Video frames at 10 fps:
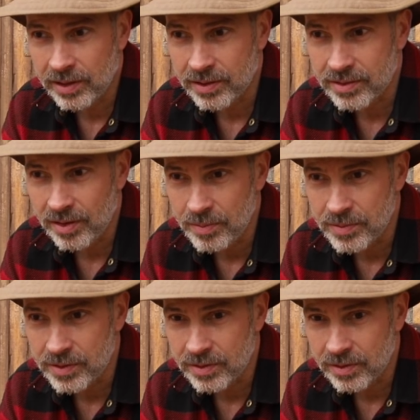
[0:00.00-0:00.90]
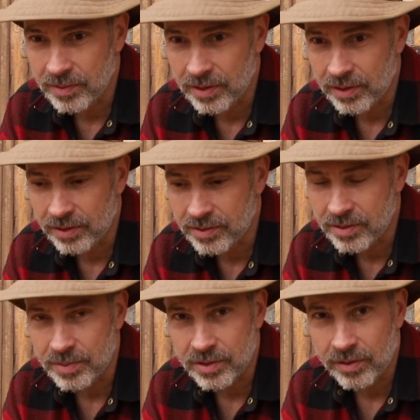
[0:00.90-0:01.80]
the subs, my
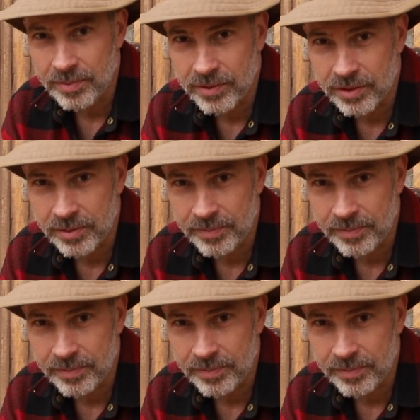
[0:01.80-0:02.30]
subscriber